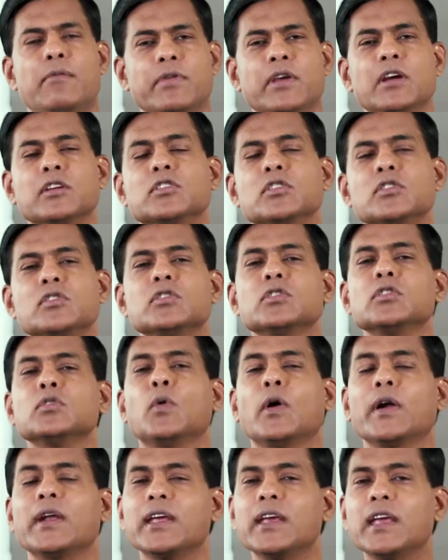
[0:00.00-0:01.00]
I'm here to do
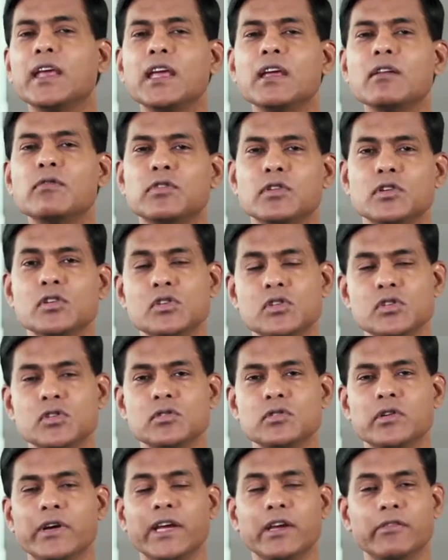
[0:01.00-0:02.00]
what He would
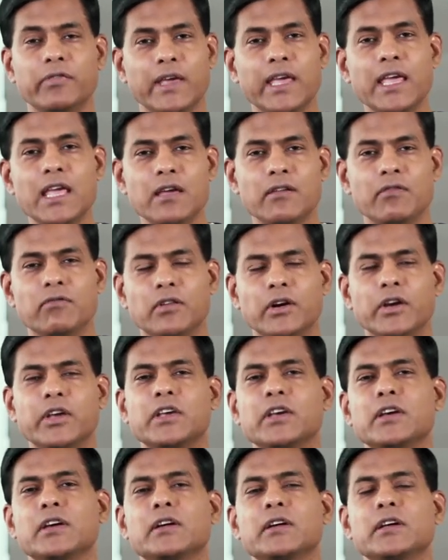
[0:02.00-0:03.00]
do if He were
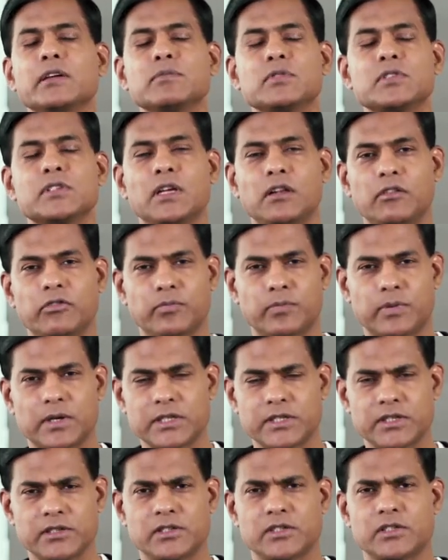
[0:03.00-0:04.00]
here Himself
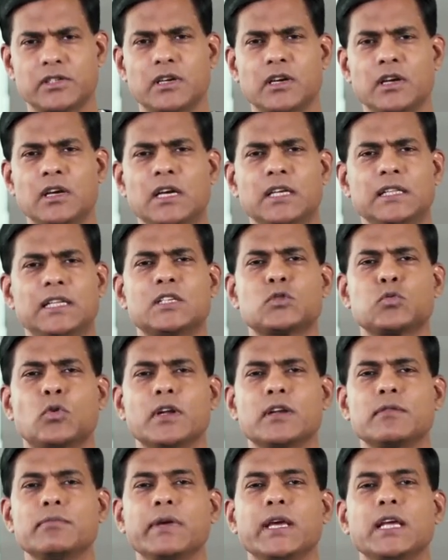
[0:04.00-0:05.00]
present. That's
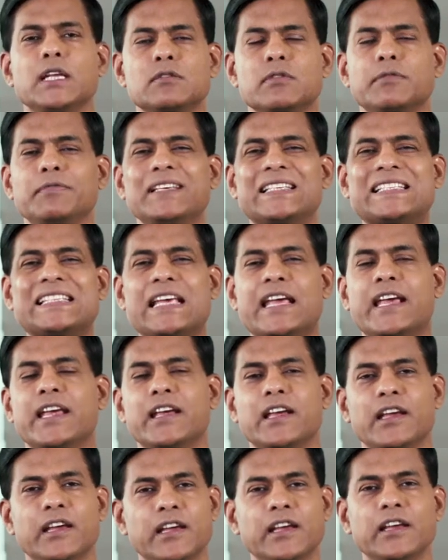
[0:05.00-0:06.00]
what it means when we
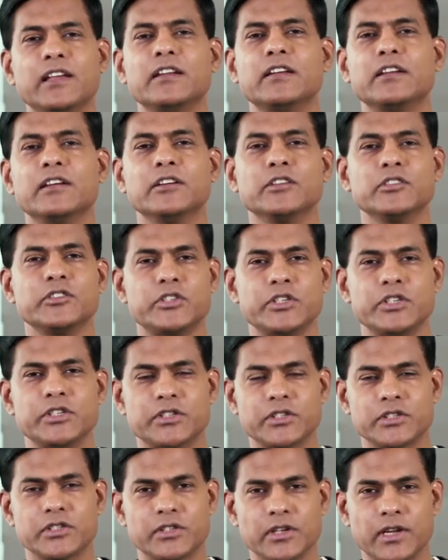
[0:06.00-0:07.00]
say, in
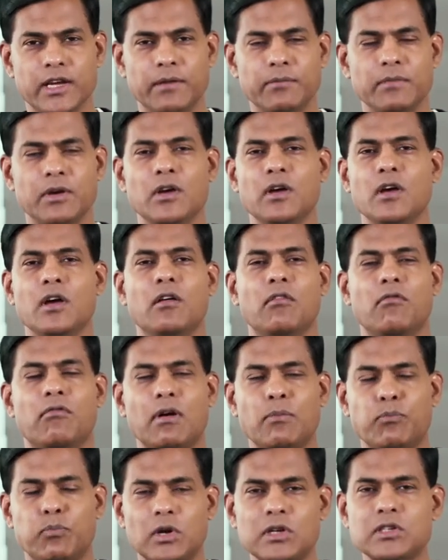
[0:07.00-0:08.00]
Jesus' name,
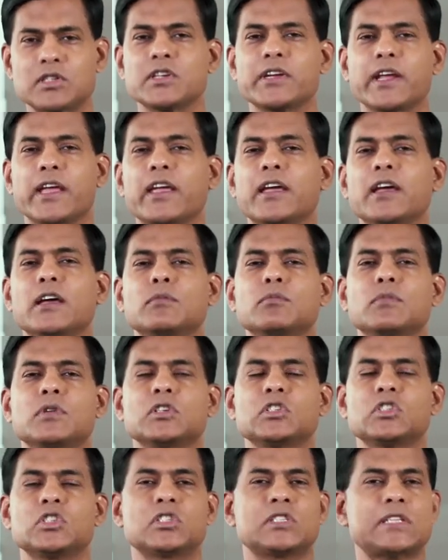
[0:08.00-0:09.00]
representing Him,
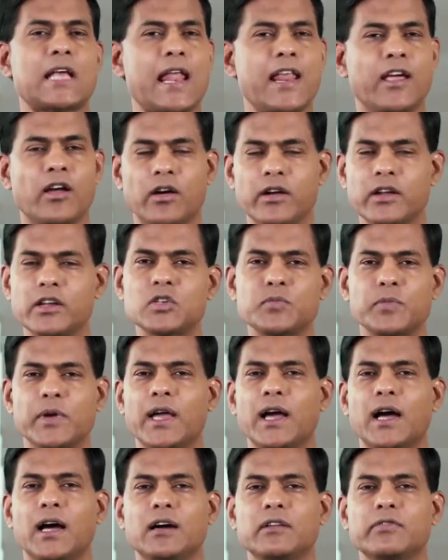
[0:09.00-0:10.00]
standing on His
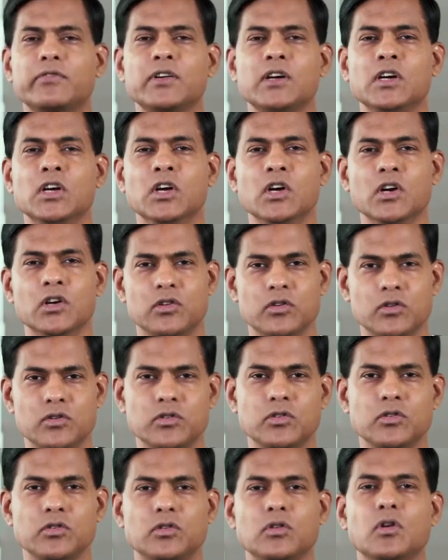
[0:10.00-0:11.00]
behalf to
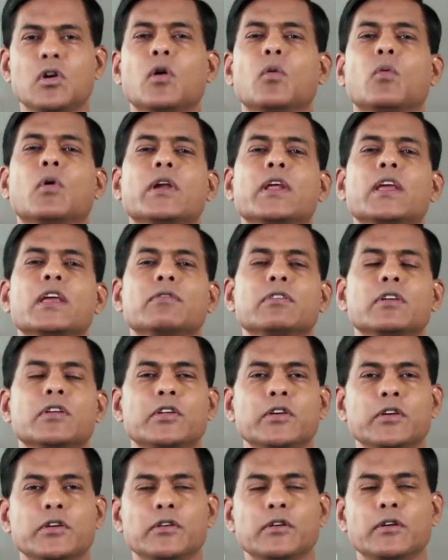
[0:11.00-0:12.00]
do what He
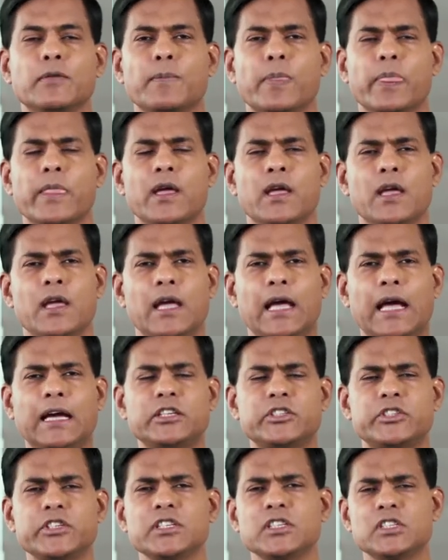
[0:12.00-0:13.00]
would do.
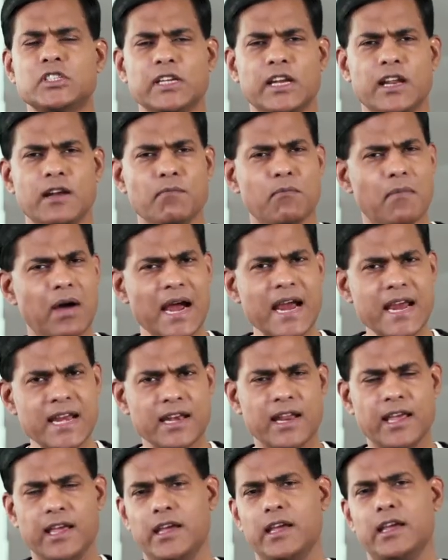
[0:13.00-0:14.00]
And Jesus said, In my
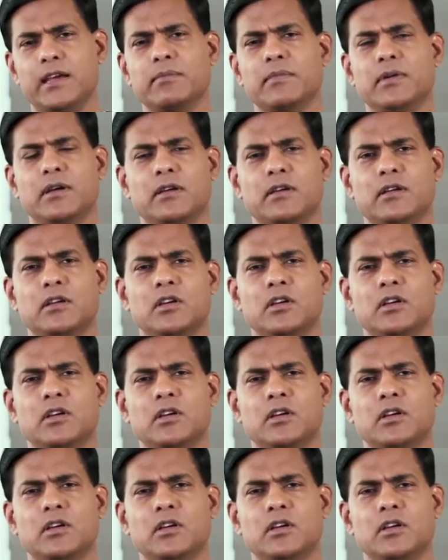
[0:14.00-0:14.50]
name,